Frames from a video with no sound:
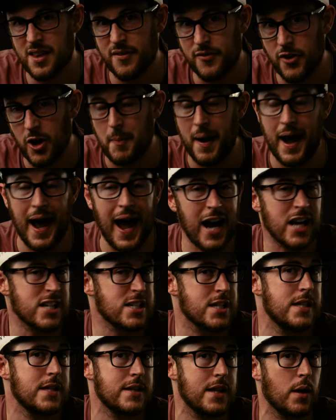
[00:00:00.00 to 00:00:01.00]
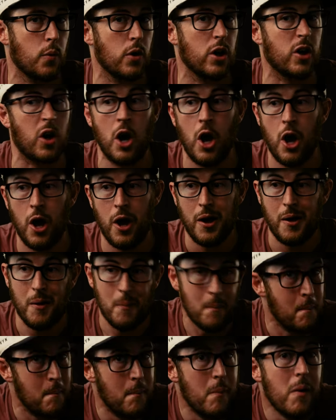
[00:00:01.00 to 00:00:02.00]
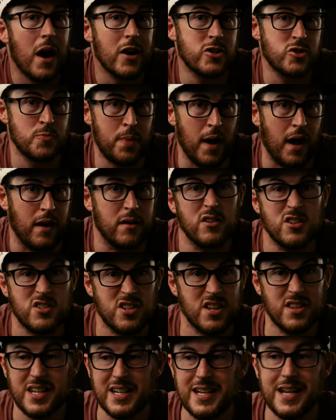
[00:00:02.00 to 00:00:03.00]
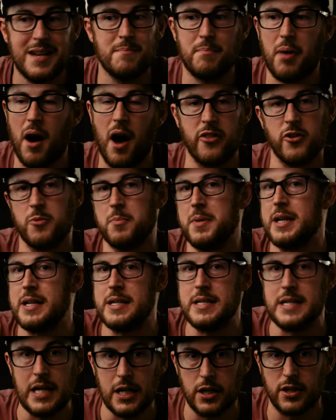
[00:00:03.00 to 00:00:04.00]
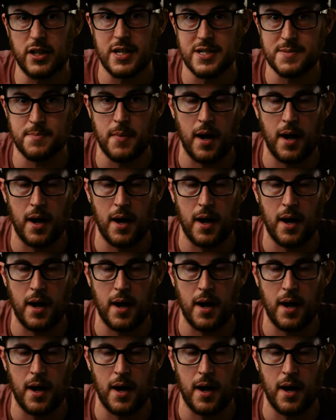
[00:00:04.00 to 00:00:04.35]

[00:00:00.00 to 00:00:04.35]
of the film, I actually think they work much better. So they didn't bother me nearly as